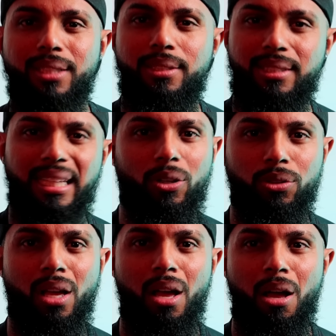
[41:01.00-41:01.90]
in
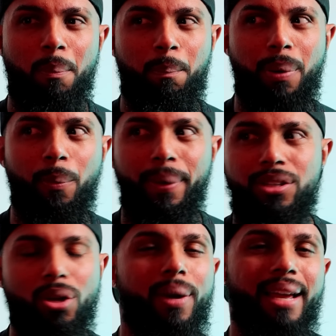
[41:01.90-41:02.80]
stealth, but we
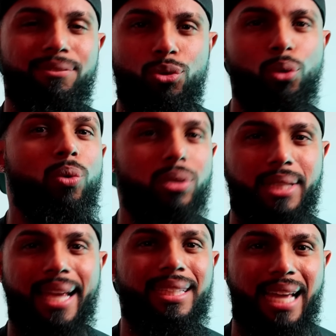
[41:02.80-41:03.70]
don't have dual
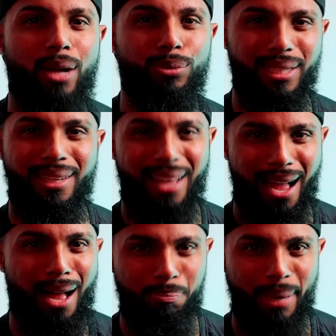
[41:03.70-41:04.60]
takedowns in
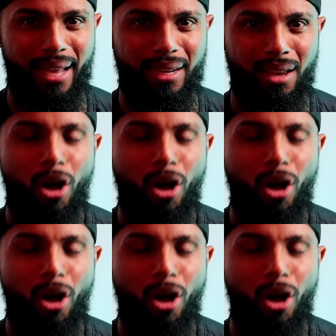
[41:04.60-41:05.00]
combat?